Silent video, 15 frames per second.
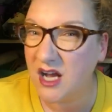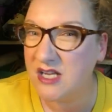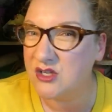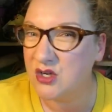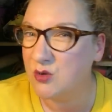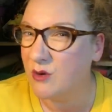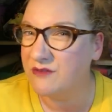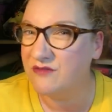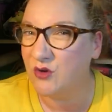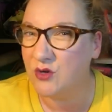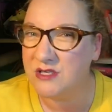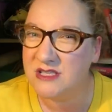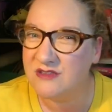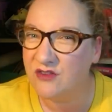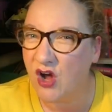I don't know what
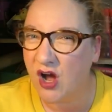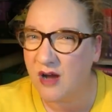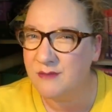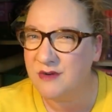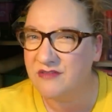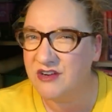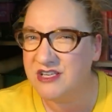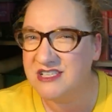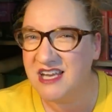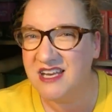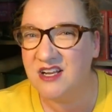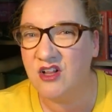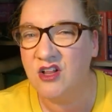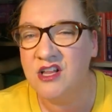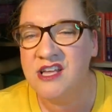folders you've got, I'm not very
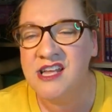technical.